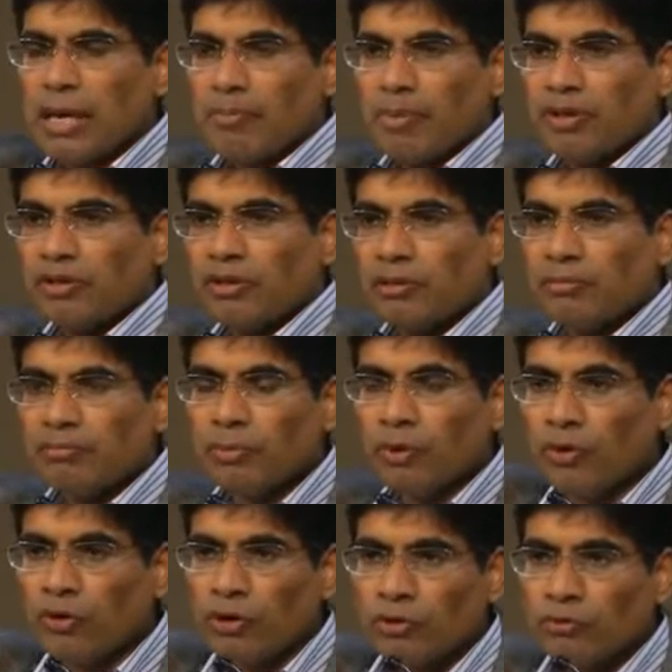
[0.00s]
But the
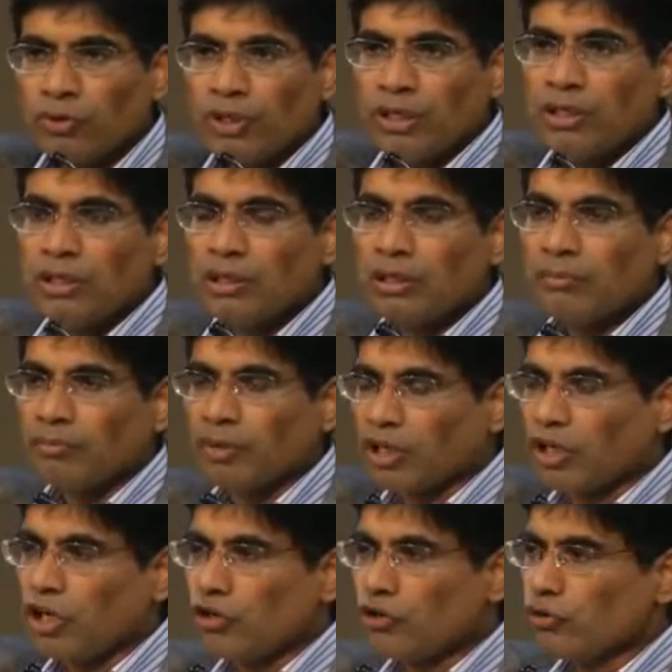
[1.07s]
more we
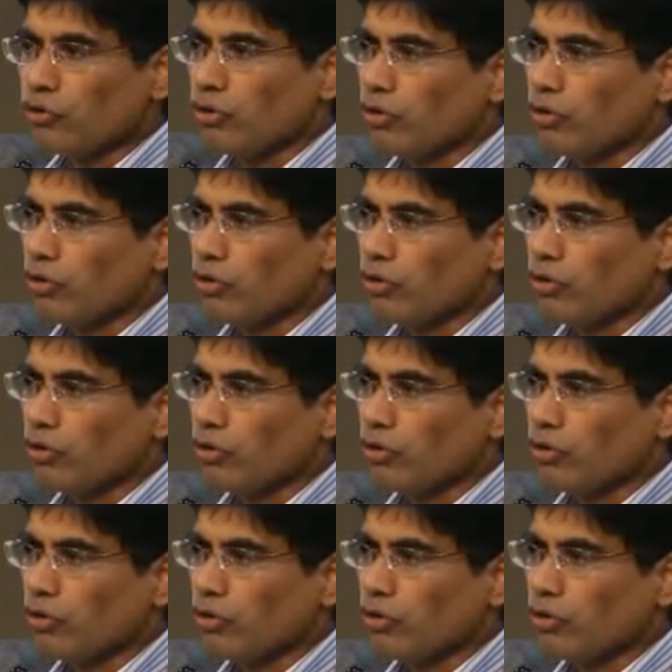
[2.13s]
begin to